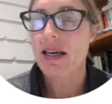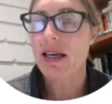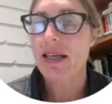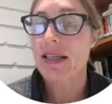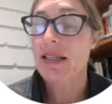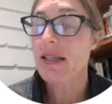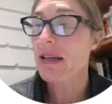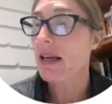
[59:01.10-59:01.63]

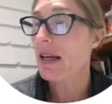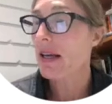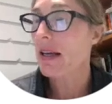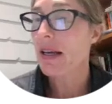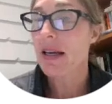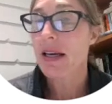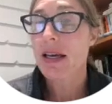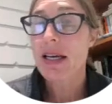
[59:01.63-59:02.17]

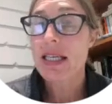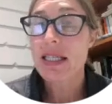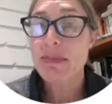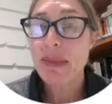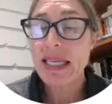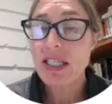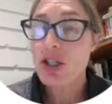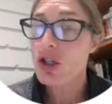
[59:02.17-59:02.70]

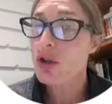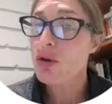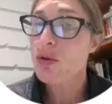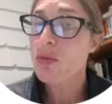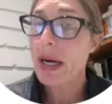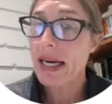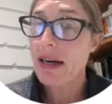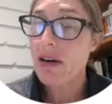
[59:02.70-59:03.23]
meant to
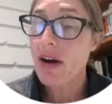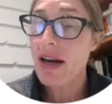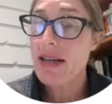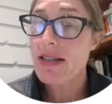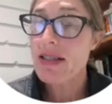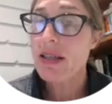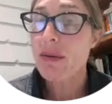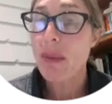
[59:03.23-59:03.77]

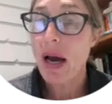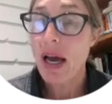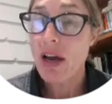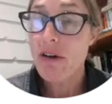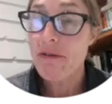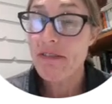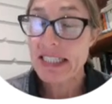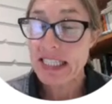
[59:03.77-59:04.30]
recognise the
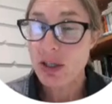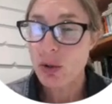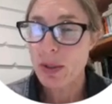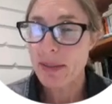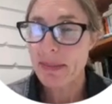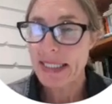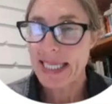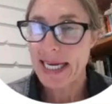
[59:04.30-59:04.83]
biophysical
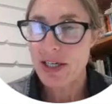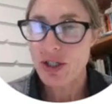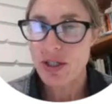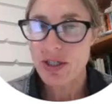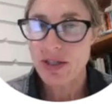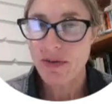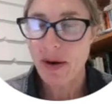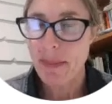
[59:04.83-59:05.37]

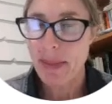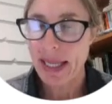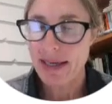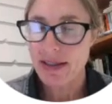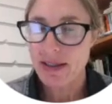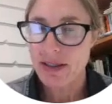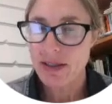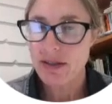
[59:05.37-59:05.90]
limitations of our
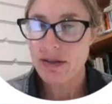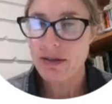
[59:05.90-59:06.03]
planet.